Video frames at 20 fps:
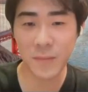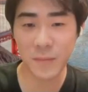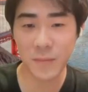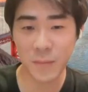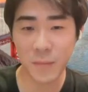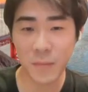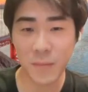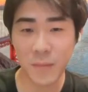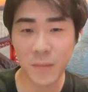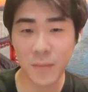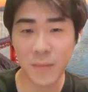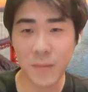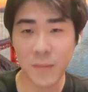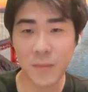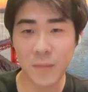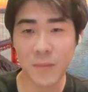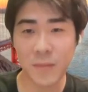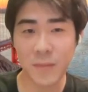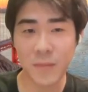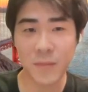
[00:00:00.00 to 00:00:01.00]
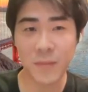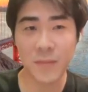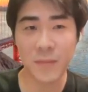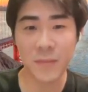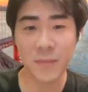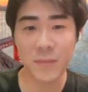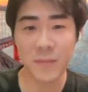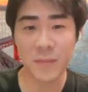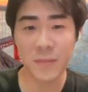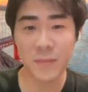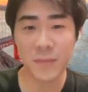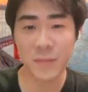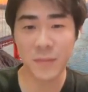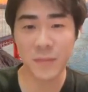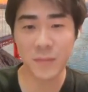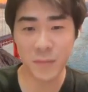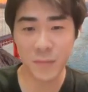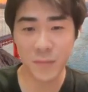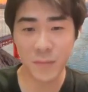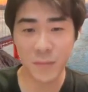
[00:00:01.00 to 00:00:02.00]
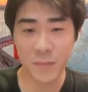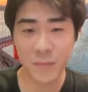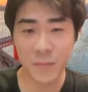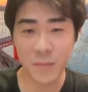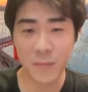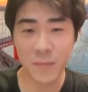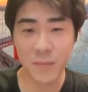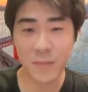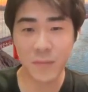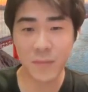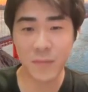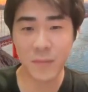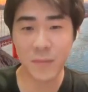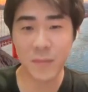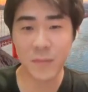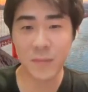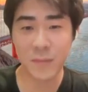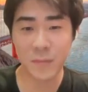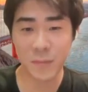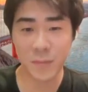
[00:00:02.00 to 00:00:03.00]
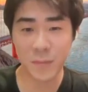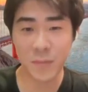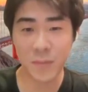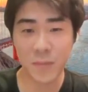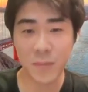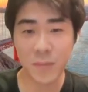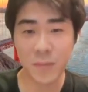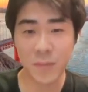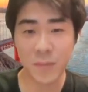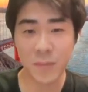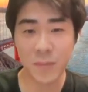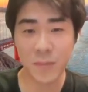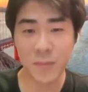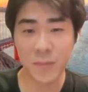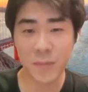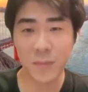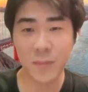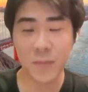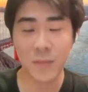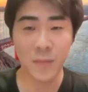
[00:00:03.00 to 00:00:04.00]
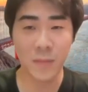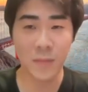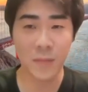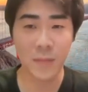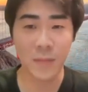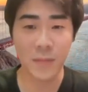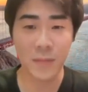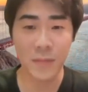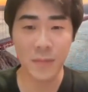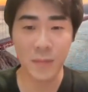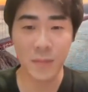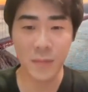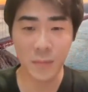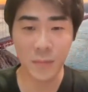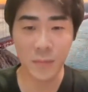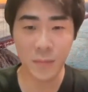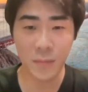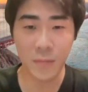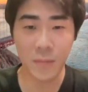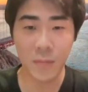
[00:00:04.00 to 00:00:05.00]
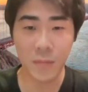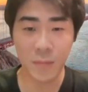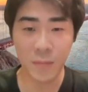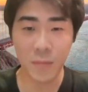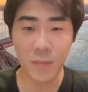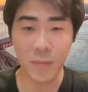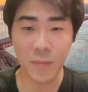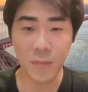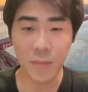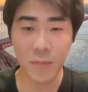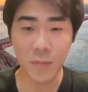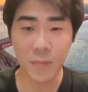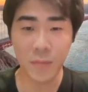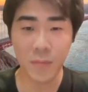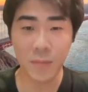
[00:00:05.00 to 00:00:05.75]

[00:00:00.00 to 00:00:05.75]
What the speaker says: This person isn't speaking.